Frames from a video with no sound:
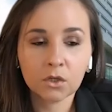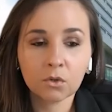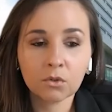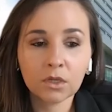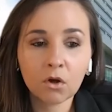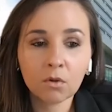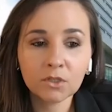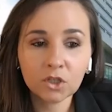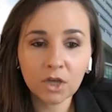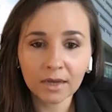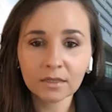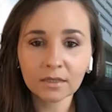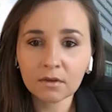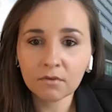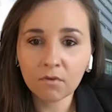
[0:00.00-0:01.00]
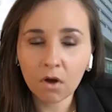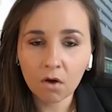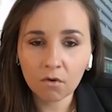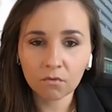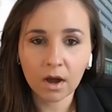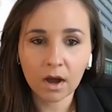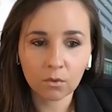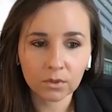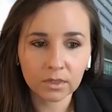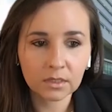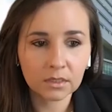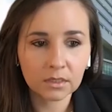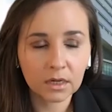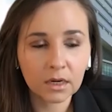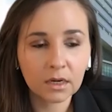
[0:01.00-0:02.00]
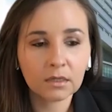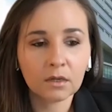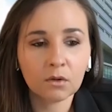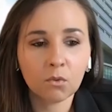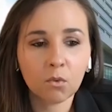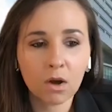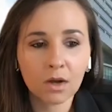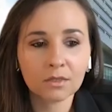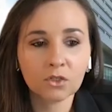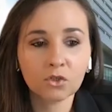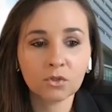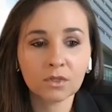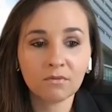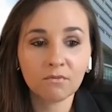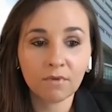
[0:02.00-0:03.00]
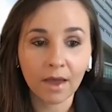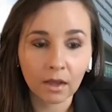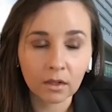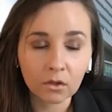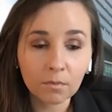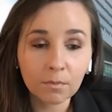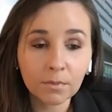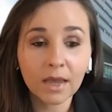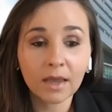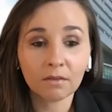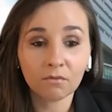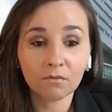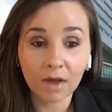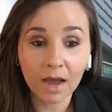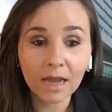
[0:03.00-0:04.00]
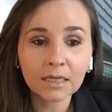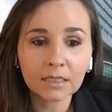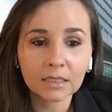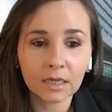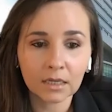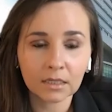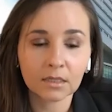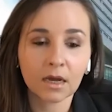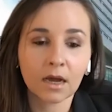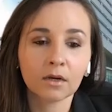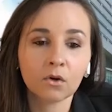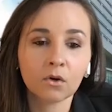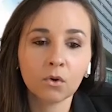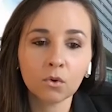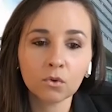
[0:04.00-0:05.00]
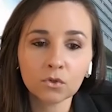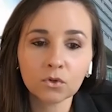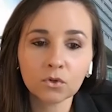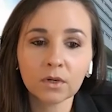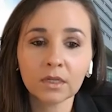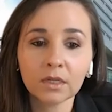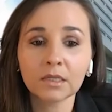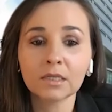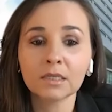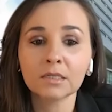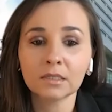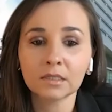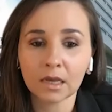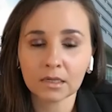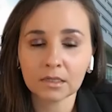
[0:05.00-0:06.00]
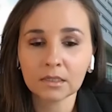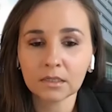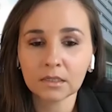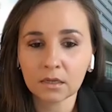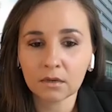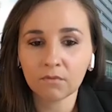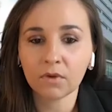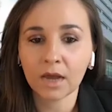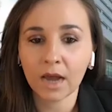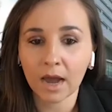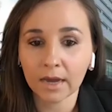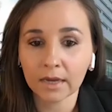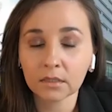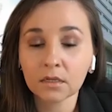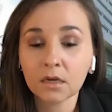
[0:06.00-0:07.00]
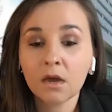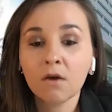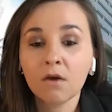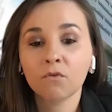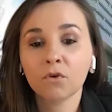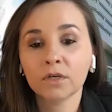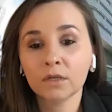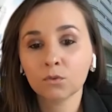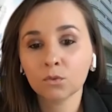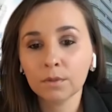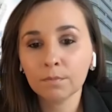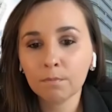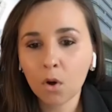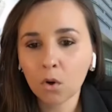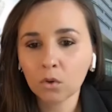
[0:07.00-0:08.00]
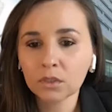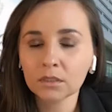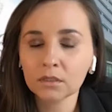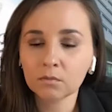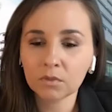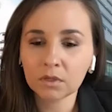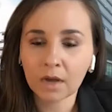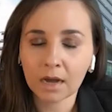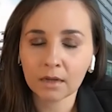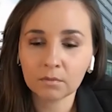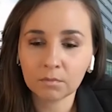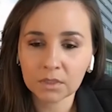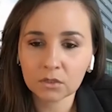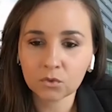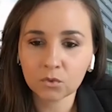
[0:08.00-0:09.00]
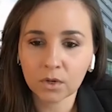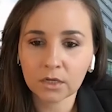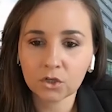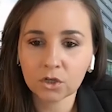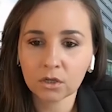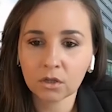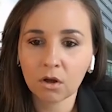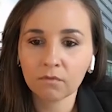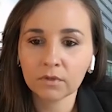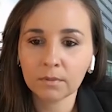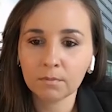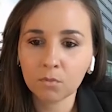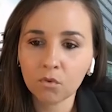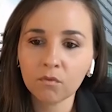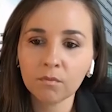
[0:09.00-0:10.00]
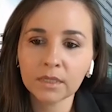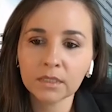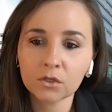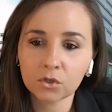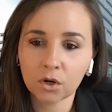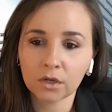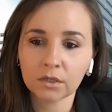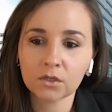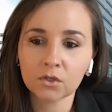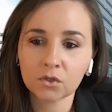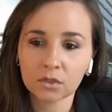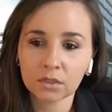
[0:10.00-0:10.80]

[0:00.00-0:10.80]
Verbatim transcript: So the objective of our study was to develop and validate a culturally sensitive guide for the remote administration of the Movement Disorder